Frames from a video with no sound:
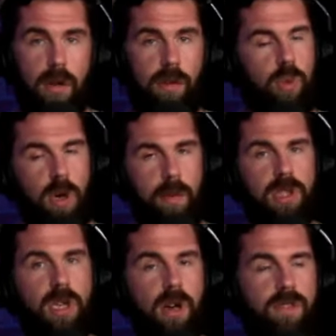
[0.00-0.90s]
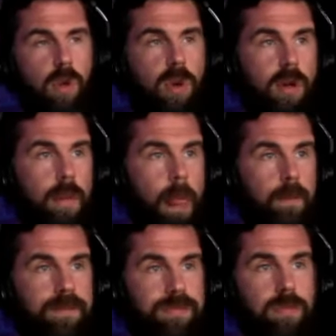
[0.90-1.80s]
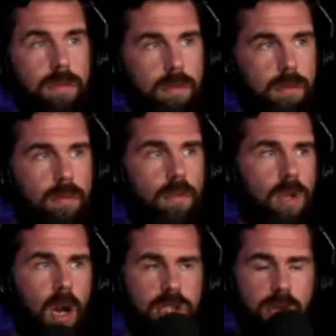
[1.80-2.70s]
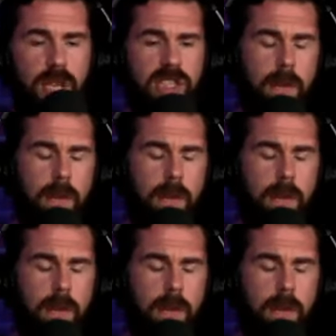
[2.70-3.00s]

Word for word: for 20% off the order. Also, thanks to